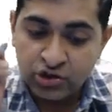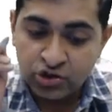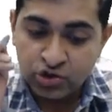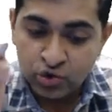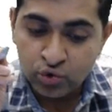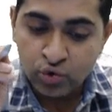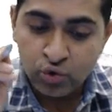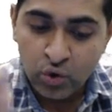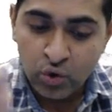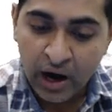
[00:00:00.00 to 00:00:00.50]

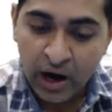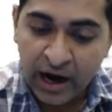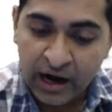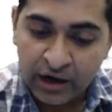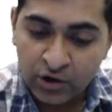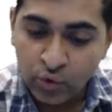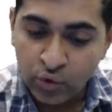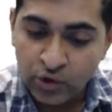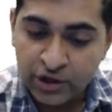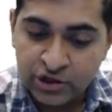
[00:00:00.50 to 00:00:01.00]
you
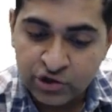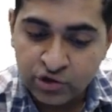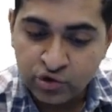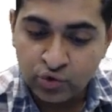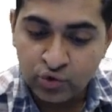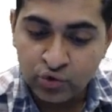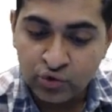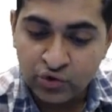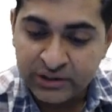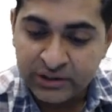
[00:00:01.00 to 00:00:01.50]
are going
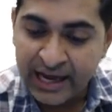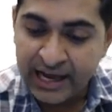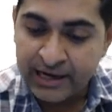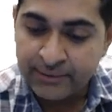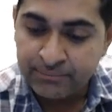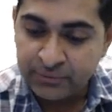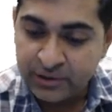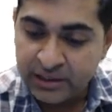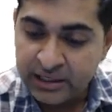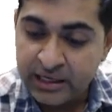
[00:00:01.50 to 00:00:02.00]
to tell
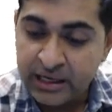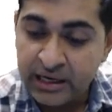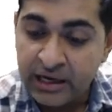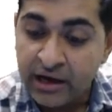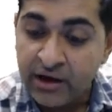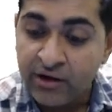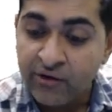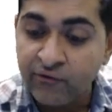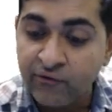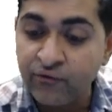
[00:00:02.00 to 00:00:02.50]

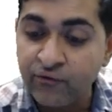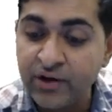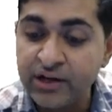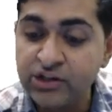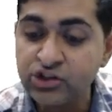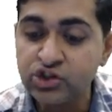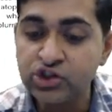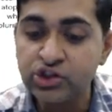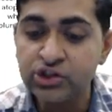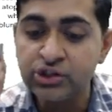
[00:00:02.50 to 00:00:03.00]
me
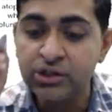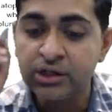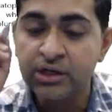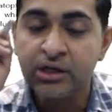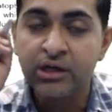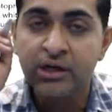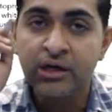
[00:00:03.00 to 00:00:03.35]
which